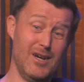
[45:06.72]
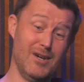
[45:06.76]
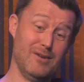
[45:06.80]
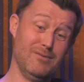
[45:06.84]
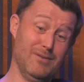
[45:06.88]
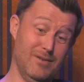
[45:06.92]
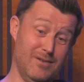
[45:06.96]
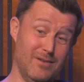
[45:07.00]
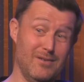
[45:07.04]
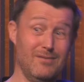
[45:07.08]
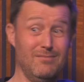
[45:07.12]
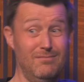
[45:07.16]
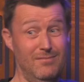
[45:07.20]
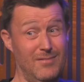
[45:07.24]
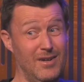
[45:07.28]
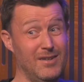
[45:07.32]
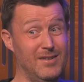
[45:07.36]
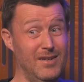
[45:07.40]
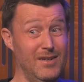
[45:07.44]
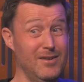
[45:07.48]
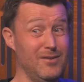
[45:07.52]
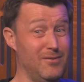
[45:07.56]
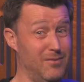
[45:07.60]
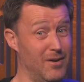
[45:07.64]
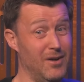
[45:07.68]
well, I
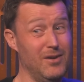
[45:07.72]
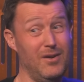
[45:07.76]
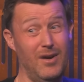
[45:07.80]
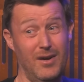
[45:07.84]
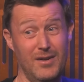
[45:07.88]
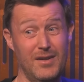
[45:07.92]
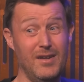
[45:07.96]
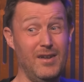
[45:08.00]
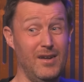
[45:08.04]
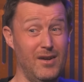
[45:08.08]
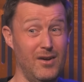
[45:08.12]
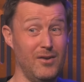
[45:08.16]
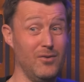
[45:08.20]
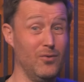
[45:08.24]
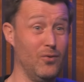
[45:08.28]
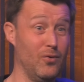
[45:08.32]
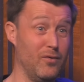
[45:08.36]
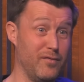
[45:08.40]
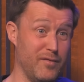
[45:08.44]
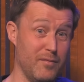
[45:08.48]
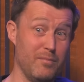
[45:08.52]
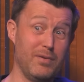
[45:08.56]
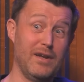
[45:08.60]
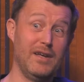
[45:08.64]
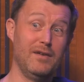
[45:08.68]
think I, I think I know
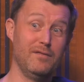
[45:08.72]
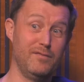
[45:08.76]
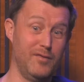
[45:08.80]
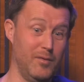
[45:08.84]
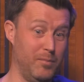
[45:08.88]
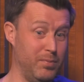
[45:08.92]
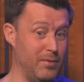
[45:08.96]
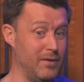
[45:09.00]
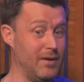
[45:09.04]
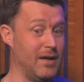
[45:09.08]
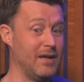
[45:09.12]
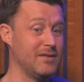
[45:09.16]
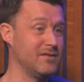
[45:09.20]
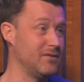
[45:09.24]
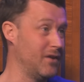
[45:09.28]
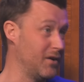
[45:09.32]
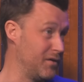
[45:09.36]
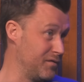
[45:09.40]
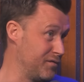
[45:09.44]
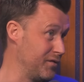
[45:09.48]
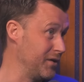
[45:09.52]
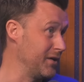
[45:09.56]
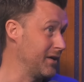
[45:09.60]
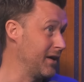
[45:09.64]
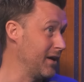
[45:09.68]
from playing football that's not a
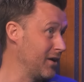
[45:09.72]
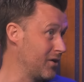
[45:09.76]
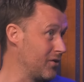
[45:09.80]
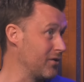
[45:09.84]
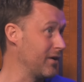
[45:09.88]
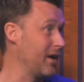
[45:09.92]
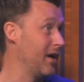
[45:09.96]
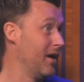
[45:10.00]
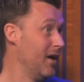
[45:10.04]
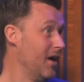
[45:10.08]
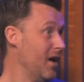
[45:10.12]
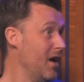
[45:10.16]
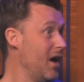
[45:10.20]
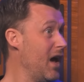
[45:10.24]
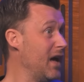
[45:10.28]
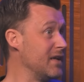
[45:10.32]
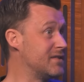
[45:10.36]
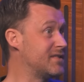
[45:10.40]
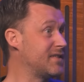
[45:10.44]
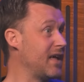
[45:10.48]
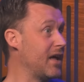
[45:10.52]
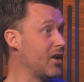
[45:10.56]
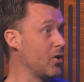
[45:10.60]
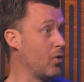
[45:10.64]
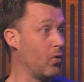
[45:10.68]
free kick. Yeah. yeah.
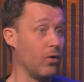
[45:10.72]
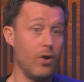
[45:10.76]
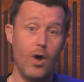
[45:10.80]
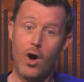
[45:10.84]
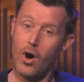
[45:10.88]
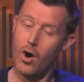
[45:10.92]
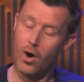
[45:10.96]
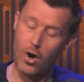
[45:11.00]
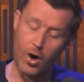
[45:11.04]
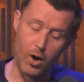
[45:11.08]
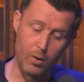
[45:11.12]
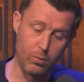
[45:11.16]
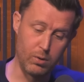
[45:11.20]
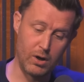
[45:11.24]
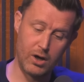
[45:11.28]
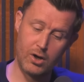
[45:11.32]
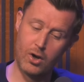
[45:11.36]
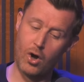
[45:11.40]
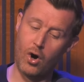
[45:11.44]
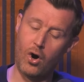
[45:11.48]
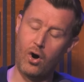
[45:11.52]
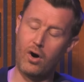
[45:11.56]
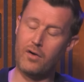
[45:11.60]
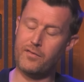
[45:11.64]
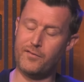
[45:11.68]
Instead of going, oh, well,
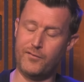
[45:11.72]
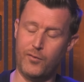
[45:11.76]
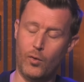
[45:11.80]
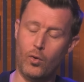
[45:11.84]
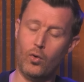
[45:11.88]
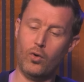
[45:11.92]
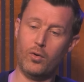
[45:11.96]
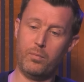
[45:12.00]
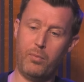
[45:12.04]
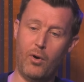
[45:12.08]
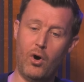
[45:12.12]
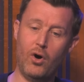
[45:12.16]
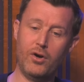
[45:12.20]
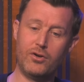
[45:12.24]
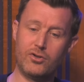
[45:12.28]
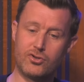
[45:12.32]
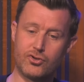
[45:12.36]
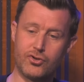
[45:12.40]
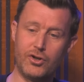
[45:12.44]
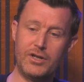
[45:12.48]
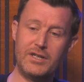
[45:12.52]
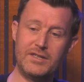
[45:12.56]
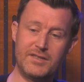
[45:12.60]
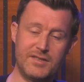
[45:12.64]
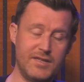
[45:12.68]
law four point
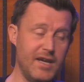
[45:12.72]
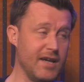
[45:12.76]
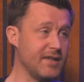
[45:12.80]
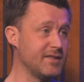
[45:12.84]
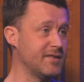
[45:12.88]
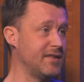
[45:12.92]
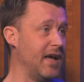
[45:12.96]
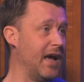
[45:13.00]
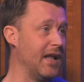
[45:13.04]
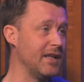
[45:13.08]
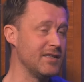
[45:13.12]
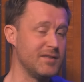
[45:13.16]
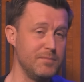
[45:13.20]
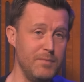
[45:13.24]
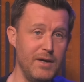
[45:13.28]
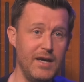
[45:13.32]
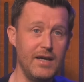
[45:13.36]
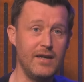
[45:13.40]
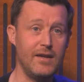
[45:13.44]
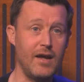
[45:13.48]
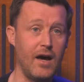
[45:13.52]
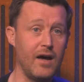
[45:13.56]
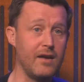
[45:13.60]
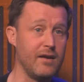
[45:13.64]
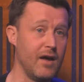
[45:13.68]
three six tells me
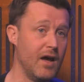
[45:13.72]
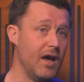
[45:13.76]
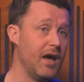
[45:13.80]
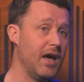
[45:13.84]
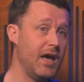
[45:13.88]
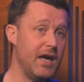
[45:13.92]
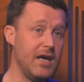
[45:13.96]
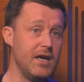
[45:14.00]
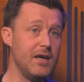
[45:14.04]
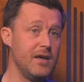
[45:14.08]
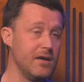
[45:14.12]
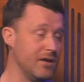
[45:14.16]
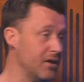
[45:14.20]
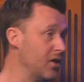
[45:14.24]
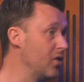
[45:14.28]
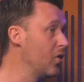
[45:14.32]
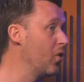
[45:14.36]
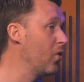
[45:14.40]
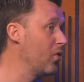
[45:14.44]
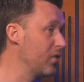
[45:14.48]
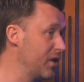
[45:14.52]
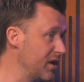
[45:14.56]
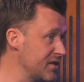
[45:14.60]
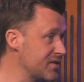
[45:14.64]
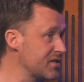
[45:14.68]
that so he, you
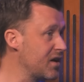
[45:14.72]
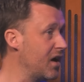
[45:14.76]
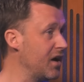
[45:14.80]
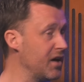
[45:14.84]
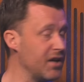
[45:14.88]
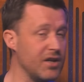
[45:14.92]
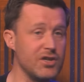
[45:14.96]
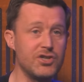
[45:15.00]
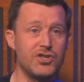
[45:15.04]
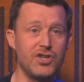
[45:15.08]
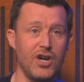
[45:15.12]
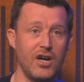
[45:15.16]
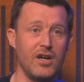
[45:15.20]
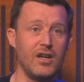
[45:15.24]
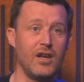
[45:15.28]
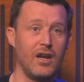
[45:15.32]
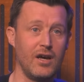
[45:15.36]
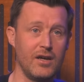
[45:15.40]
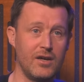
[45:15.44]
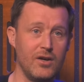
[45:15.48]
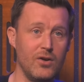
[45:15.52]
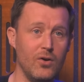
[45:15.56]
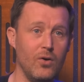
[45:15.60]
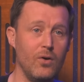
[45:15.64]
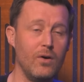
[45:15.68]
know, this, this kind yeah. of shite, yeah.
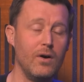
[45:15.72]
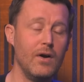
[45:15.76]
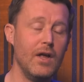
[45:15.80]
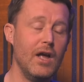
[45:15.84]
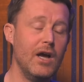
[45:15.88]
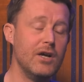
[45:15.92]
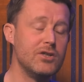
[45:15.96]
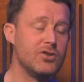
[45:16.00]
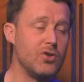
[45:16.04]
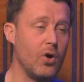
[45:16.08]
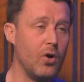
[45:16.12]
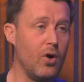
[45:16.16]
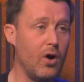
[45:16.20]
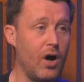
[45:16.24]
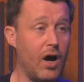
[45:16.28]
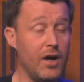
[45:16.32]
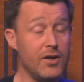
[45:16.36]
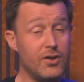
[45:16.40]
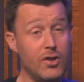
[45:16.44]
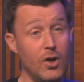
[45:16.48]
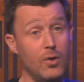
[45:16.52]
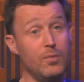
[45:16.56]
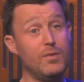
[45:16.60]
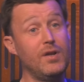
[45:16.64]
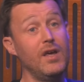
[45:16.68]
like, you know. So I
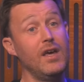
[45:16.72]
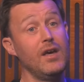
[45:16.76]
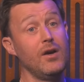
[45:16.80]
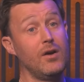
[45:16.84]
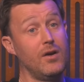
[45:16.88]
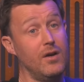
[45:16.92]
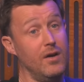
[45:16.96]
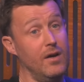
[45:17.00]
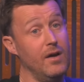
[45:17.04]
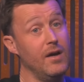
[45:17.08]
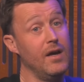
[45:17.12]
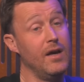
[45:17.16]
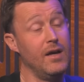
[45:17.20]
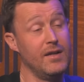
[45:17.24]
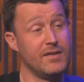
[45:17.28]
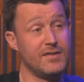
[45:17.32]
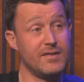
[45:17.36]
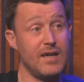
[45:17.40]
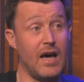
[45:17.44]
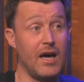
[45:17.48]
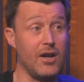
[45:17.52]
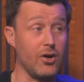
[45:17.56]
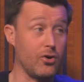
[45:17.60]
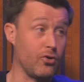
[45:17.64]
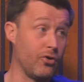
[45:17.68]
do think it's
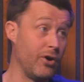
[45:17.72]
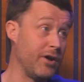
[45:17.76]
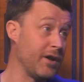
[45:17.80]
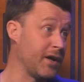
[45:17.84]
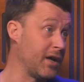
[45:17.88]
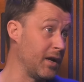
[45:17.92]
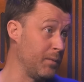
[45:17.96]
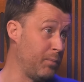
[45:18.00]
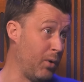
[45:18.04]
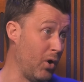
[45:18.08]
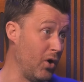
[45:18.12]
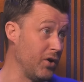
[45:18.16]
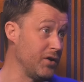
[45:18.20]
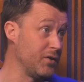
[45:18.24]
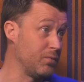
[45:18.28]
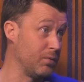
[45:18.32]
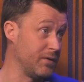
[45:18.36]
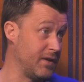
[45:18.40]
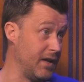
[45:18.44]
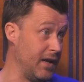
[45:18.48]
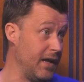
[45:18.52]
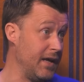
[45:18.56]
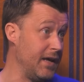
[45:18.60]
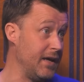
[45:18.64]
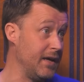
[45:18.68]
at a critical point with the
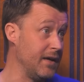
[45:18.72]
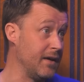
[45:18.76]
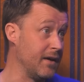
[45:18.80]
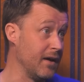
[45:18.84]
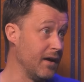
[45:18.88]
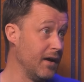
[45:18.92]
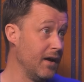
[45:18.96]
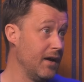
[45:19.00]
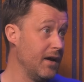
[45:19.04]
league.